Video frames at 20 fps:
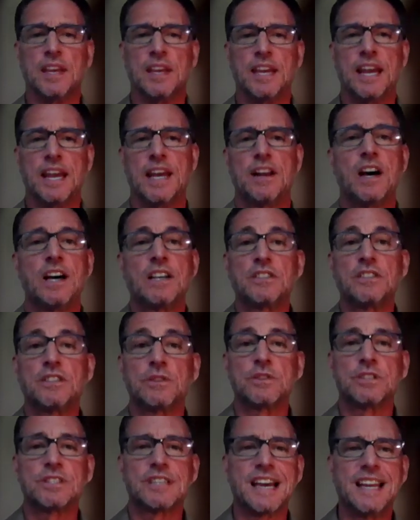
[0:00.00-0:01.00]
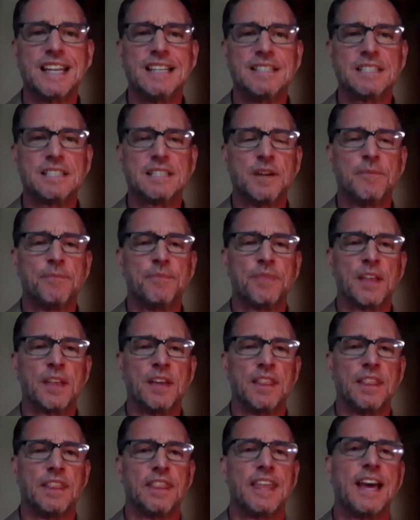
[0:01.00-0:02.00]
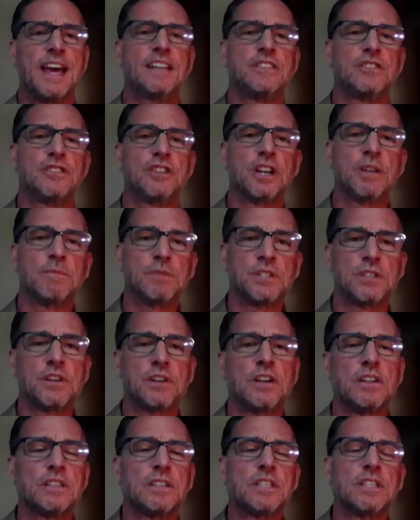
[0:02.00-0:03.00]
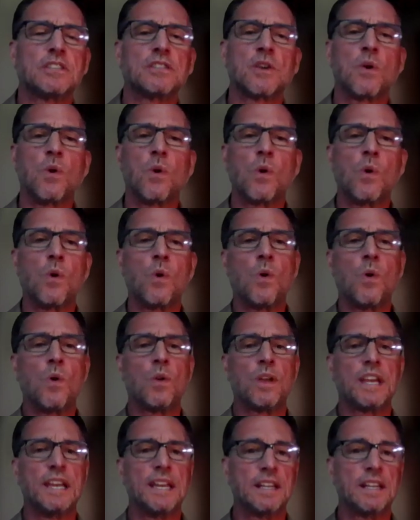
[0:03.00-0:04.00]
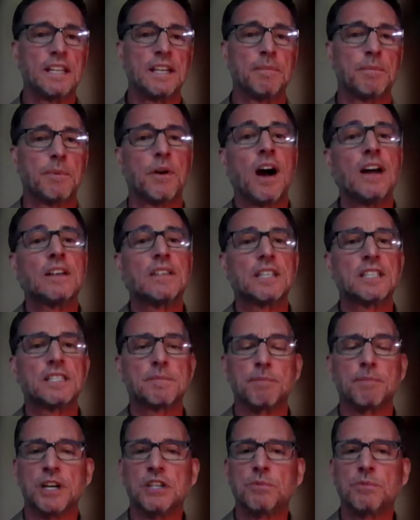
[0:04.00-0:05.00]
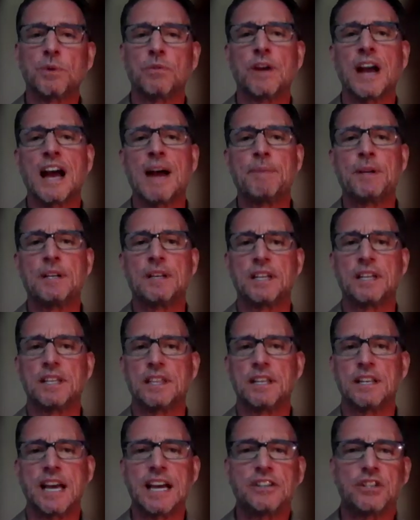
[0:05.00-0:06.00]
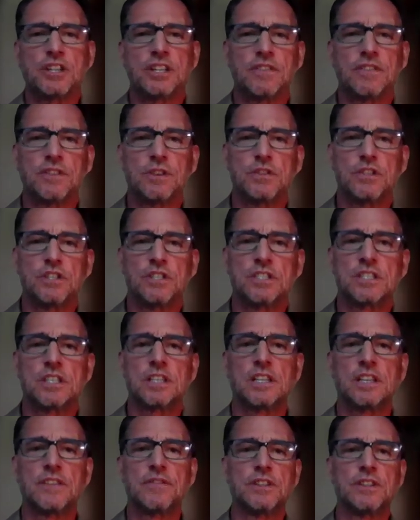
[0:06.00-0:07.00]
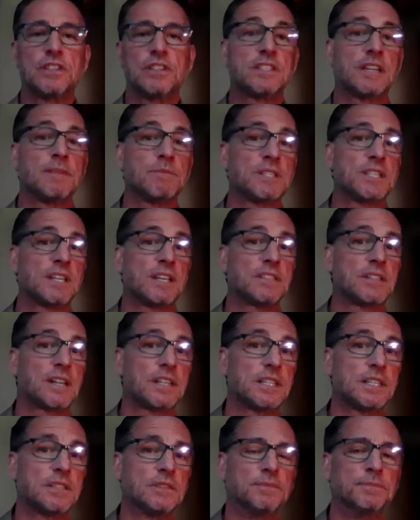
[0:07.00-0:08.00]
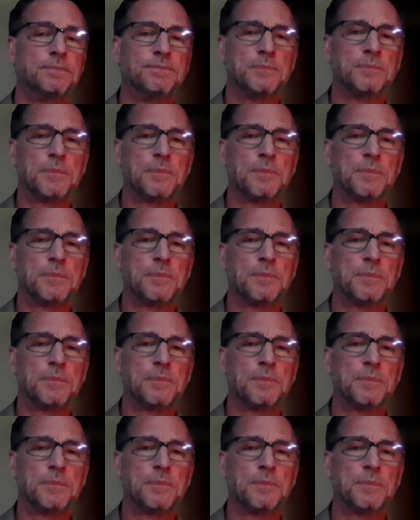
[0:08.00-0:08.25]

and osteocytes, that jump starts this whole healing process much more rapidly than actually if you just delivered stem cells alone.